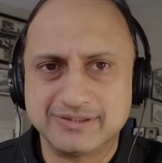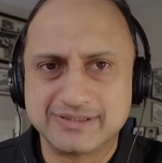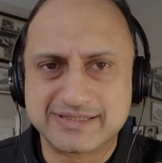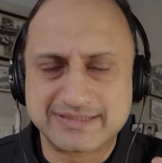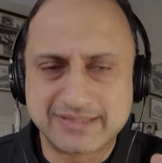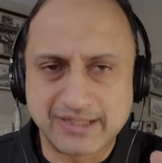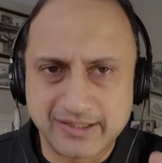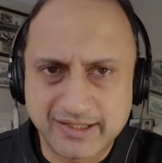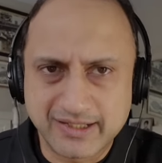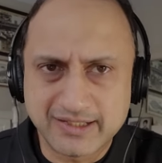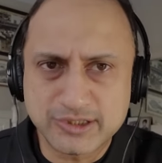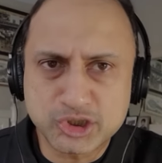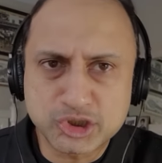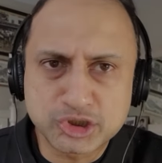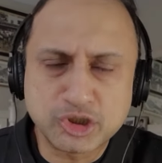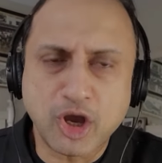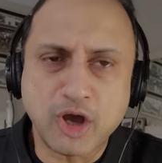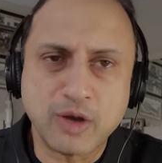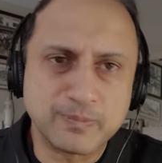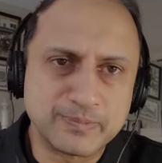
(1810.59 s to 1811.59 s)
sudden
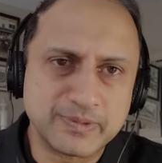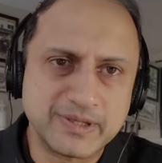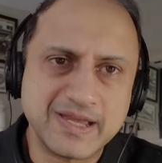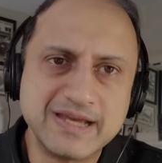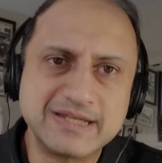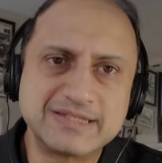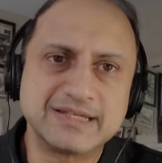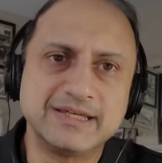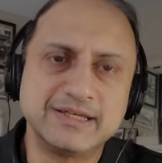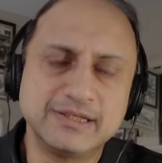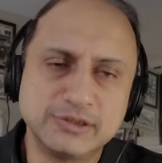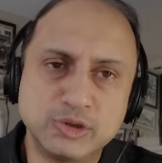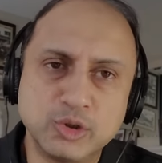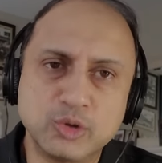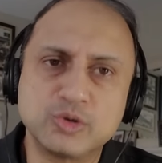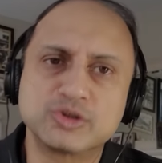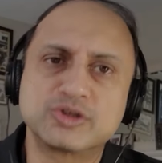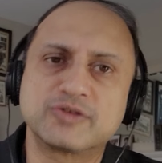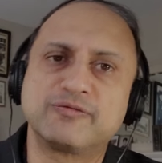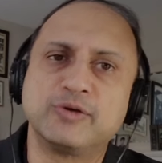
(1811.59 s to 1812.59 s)
stop hitting
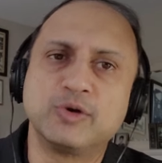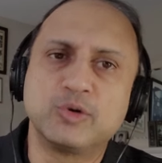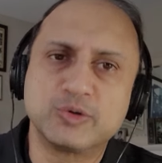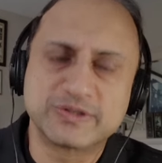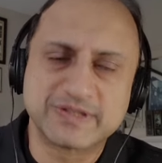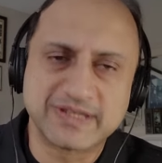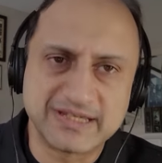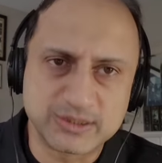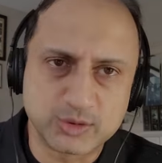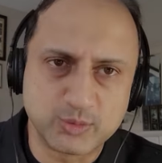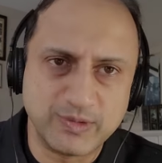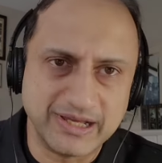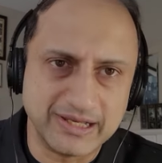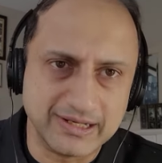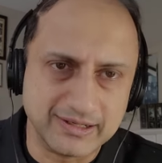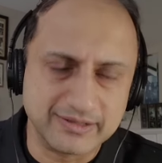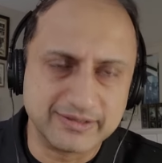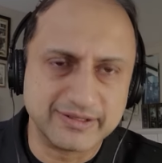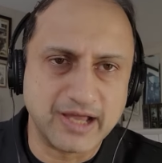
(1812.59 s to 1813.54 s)
those flows as well.